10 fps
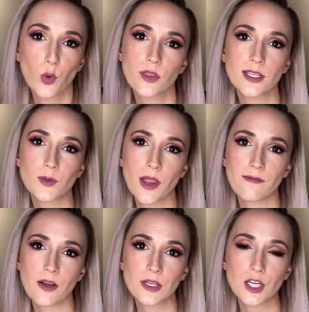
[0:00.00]
Born This Way
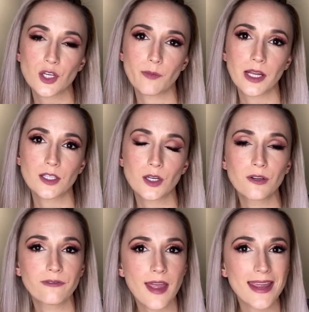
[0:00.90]
foundation by
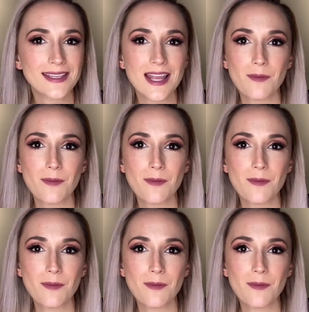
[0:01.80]
Too Faced.